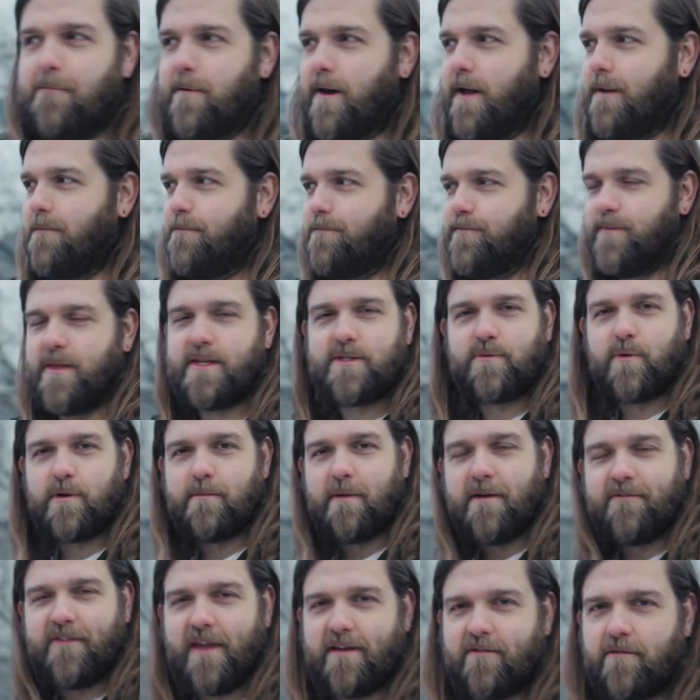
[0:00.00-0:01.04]
but this is one of
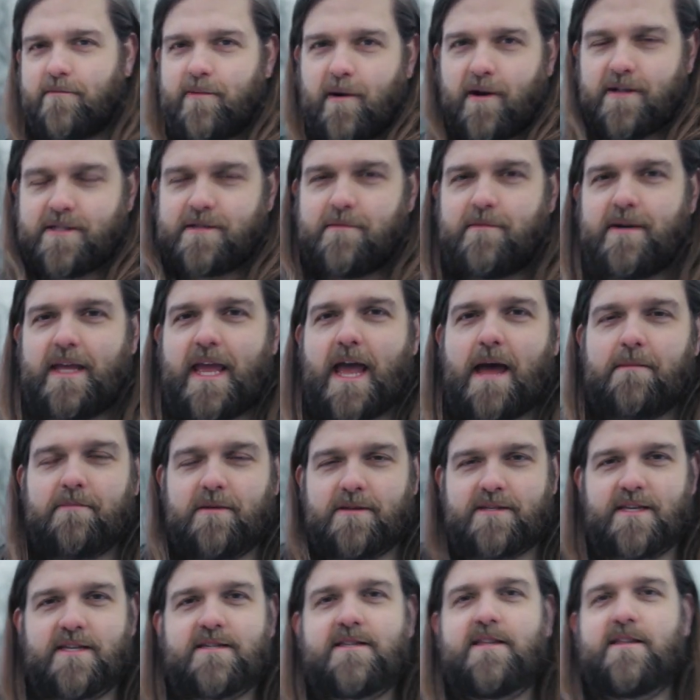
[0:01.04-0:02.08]
my favorite parts of
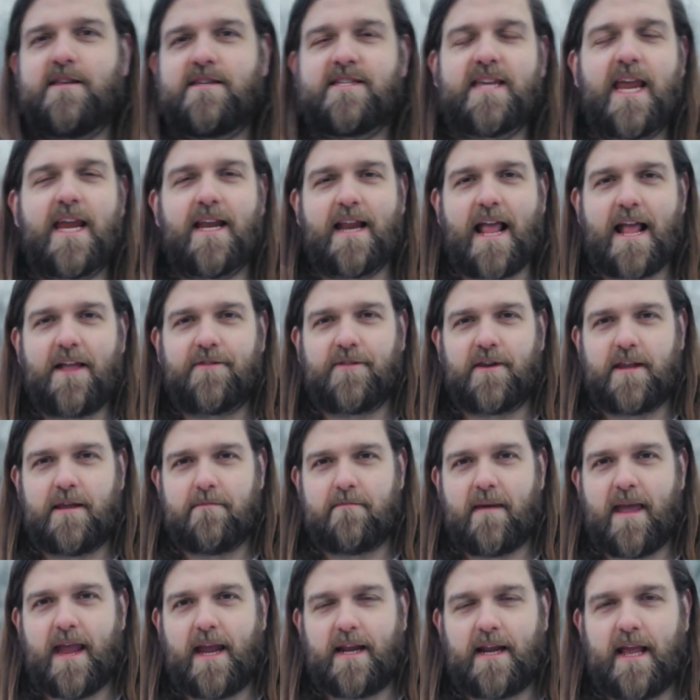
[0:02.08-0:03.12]
Minneapolis. This is the St. Anthony,
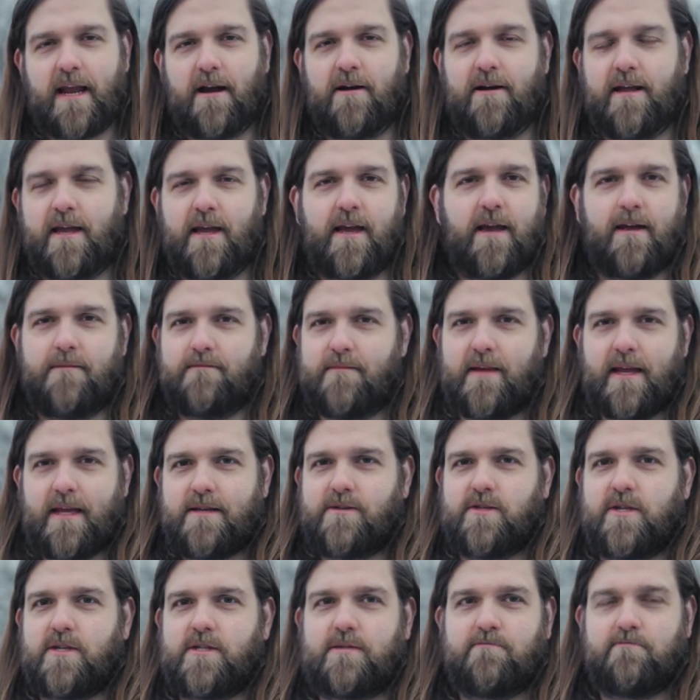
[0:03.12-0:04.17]
Maine area.
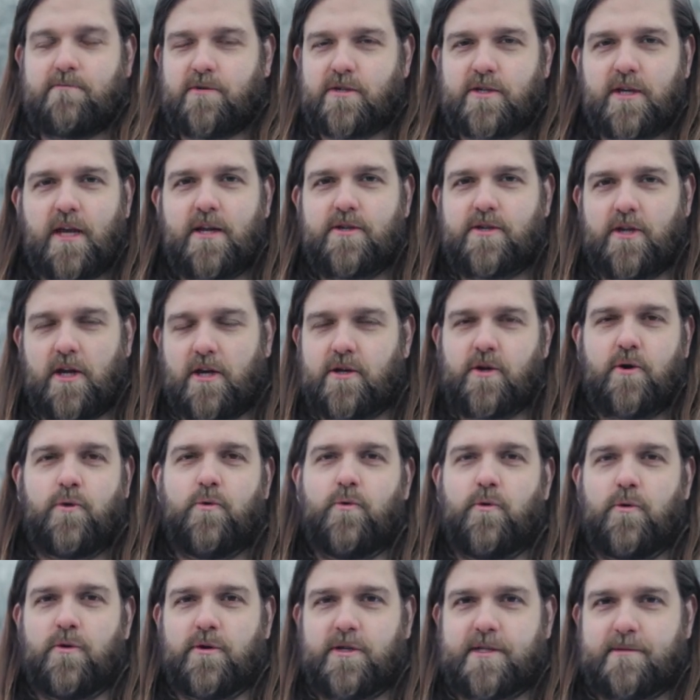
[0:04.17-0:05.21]
It's just such a
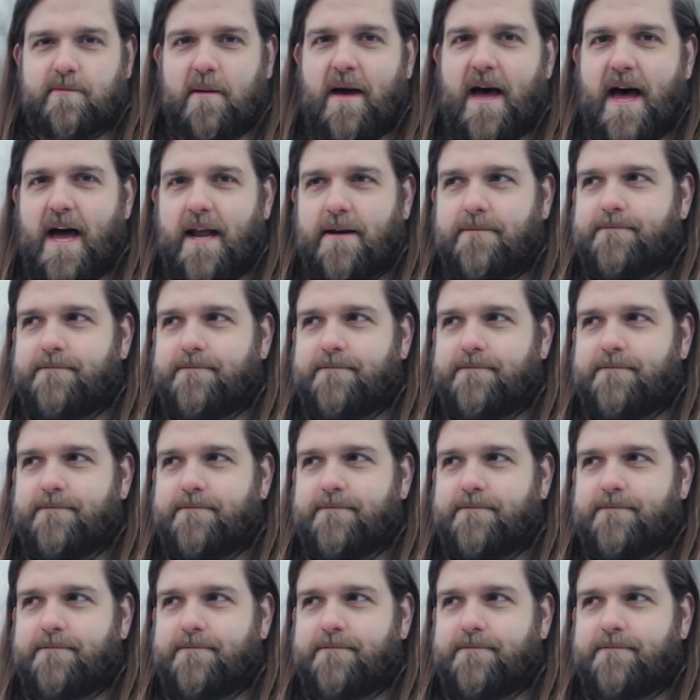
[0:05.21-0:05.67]
cool spot.